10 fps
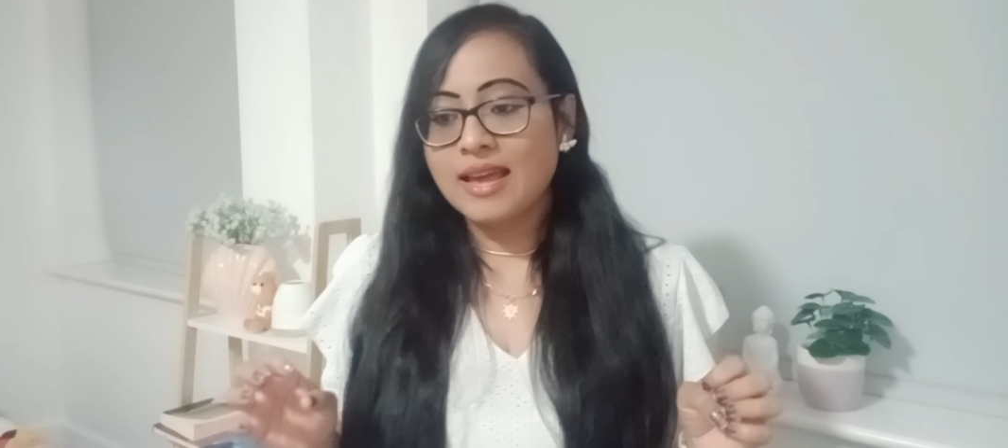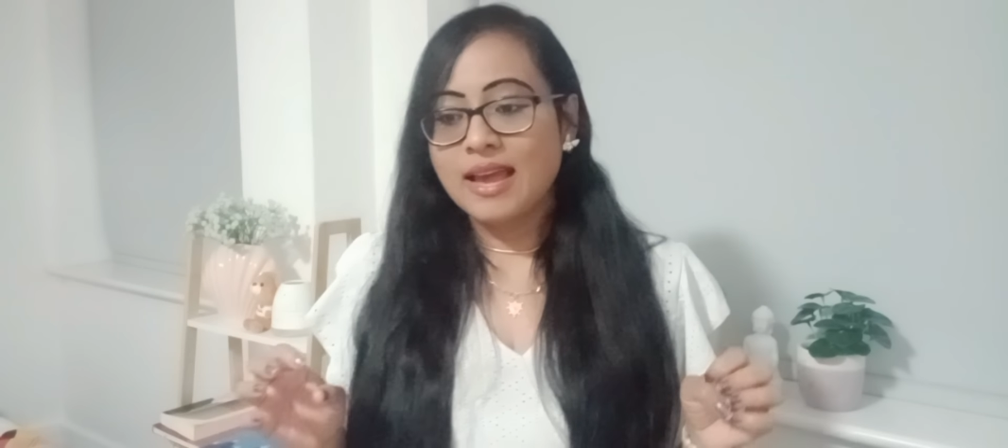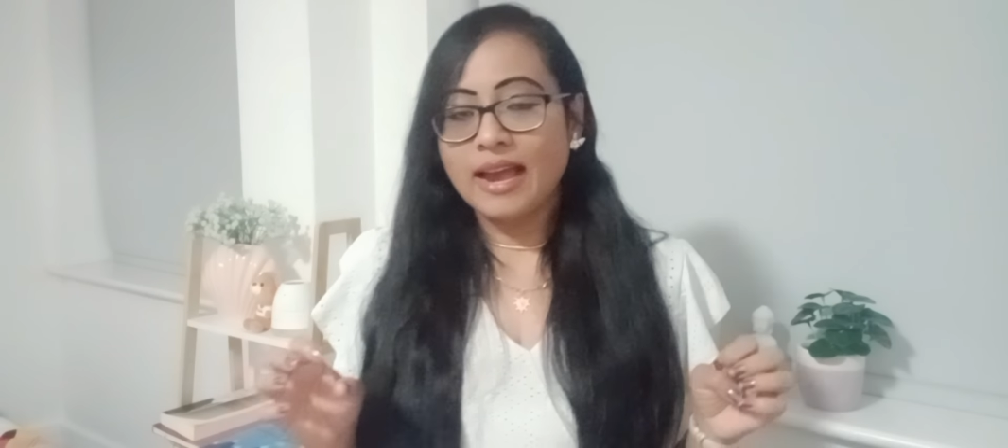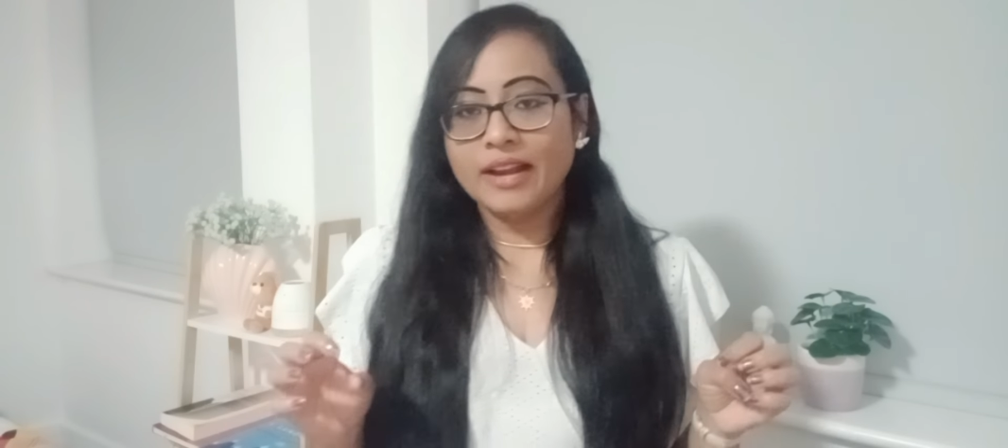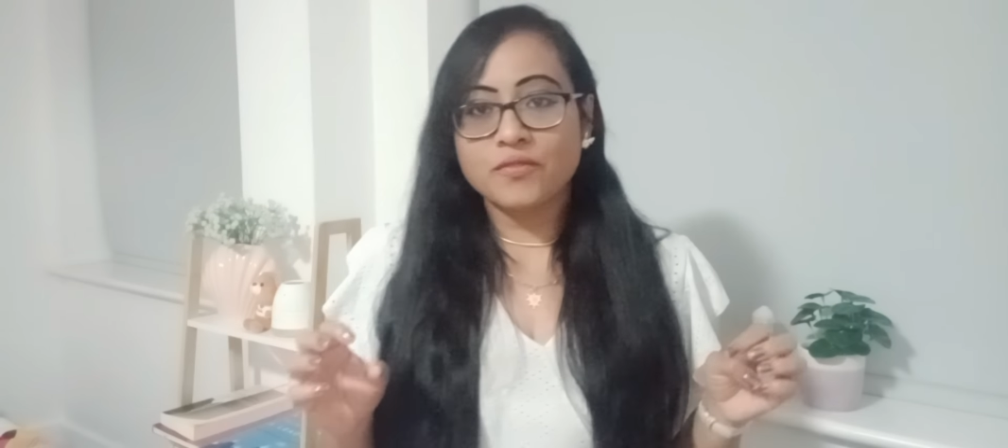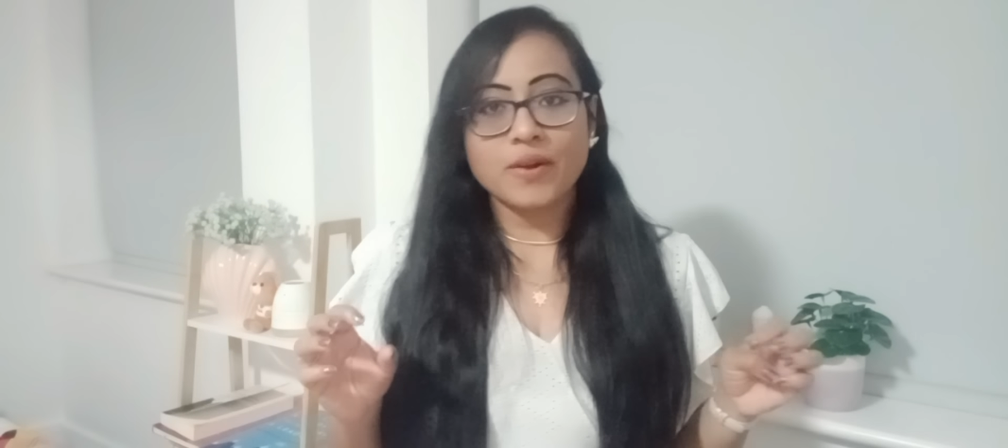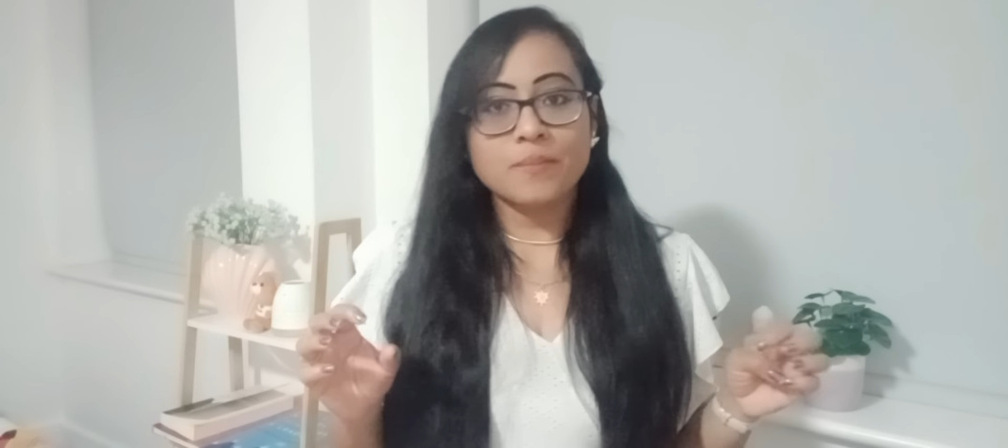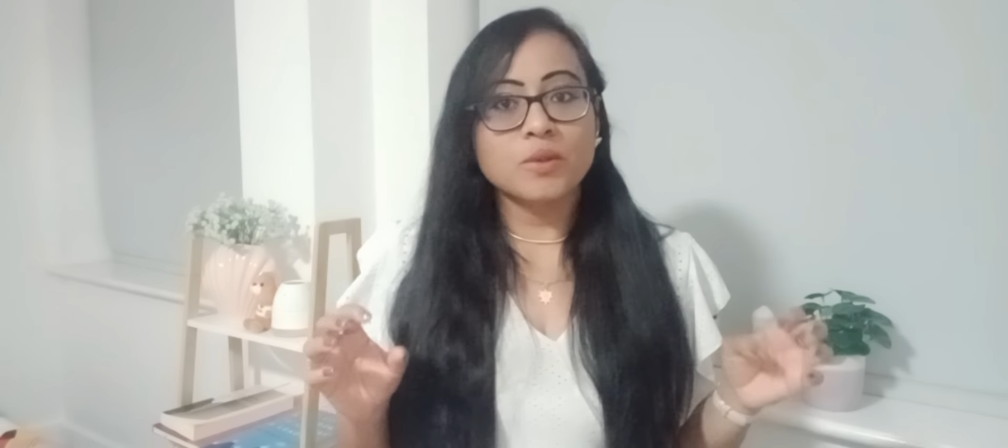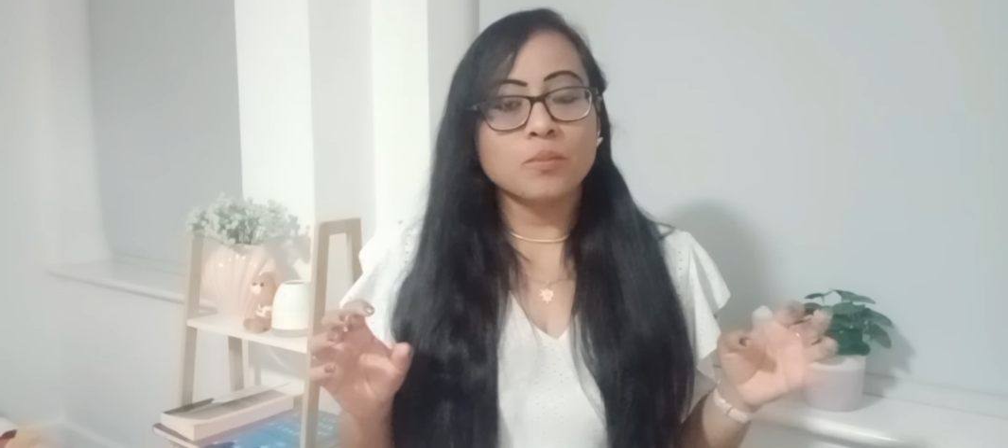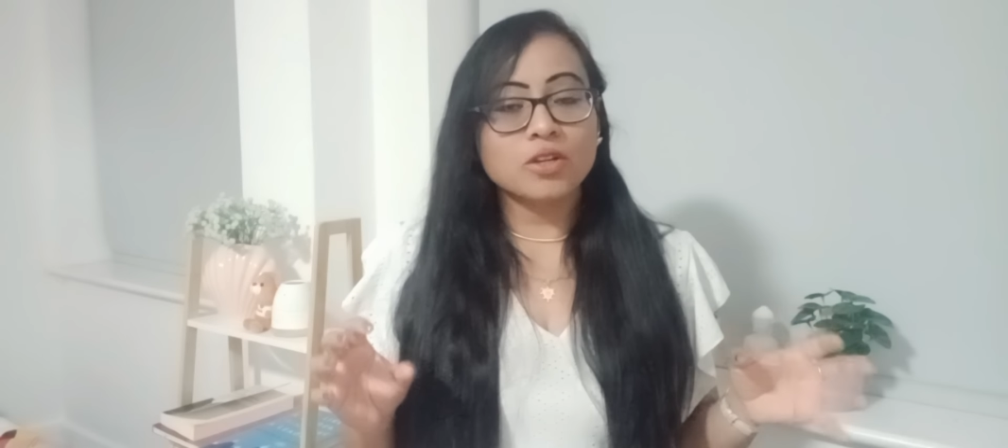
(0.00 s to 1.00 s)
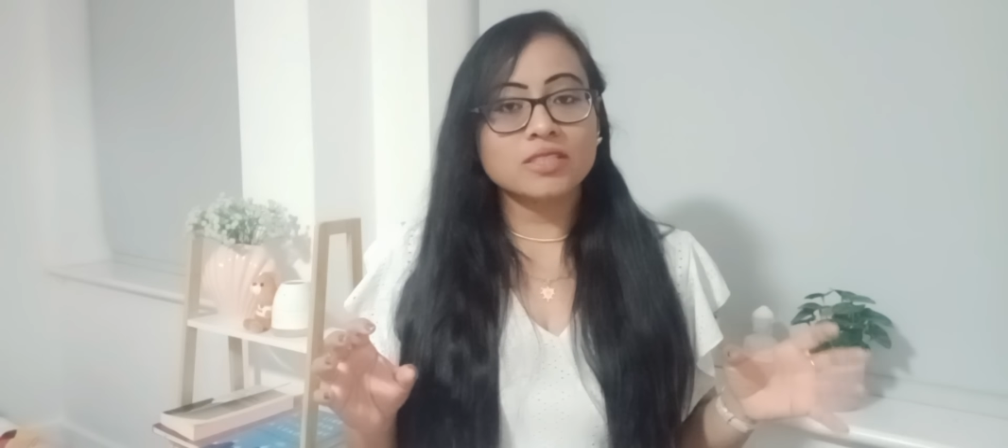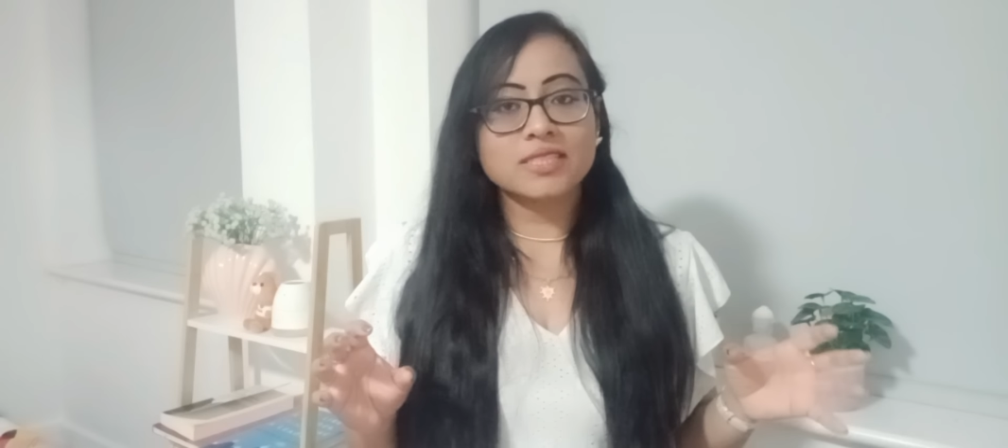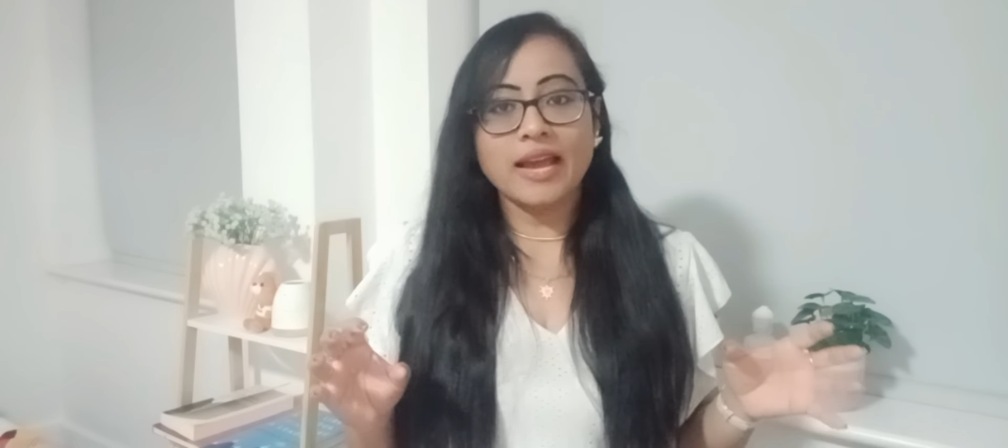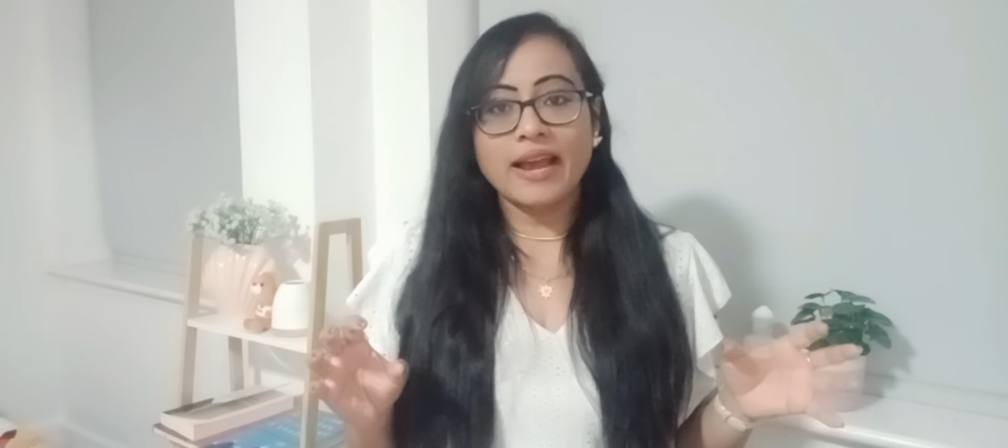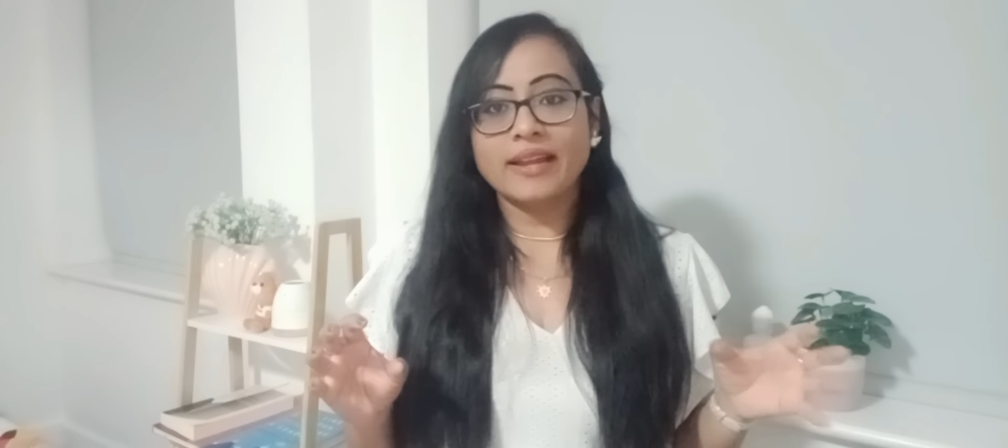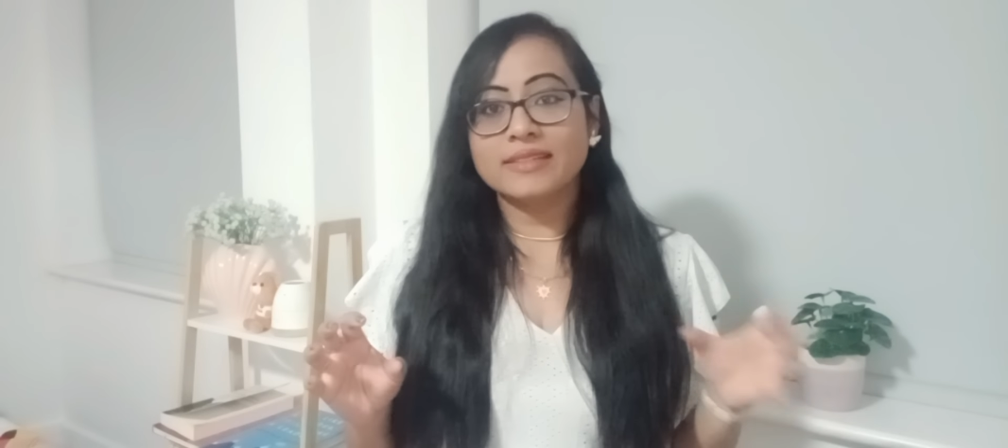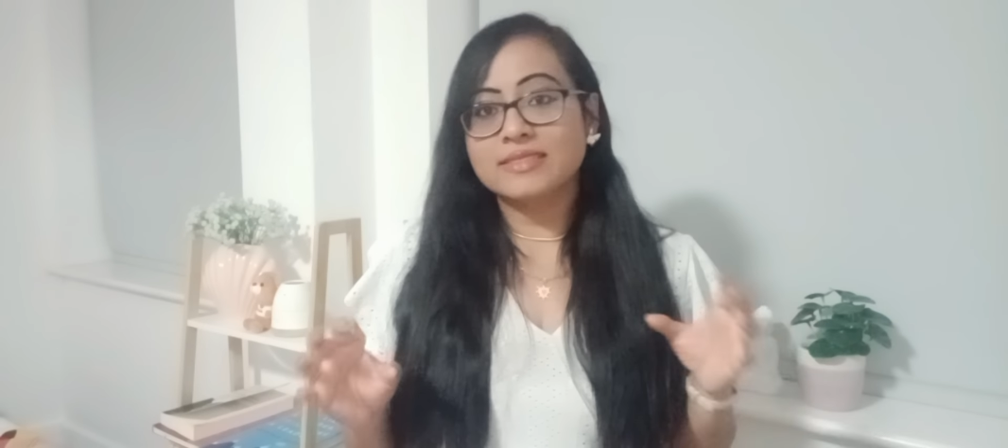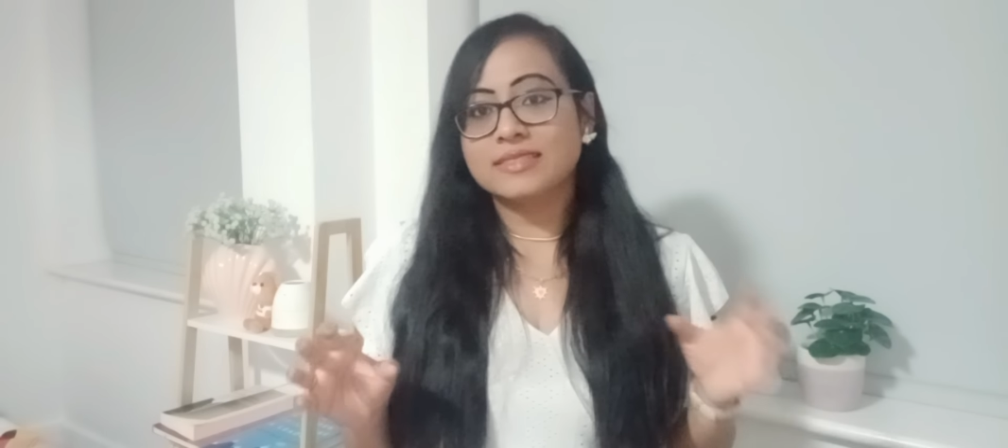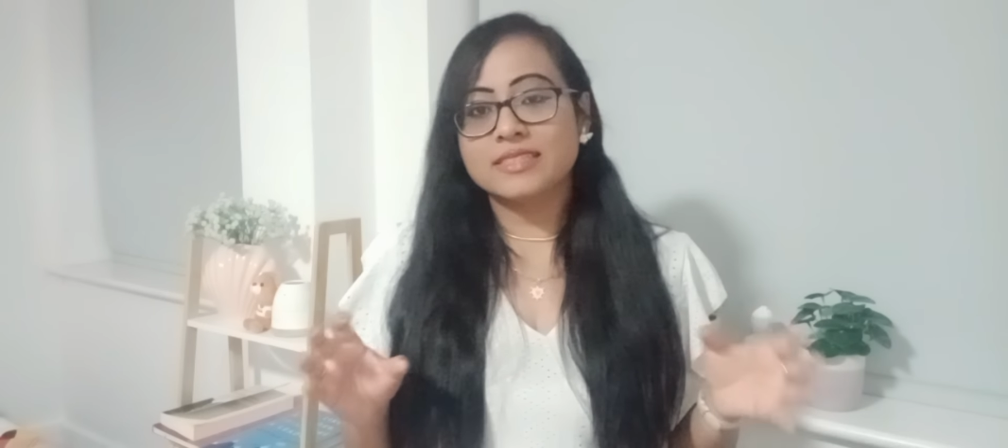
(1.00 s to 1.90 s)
and from the books, and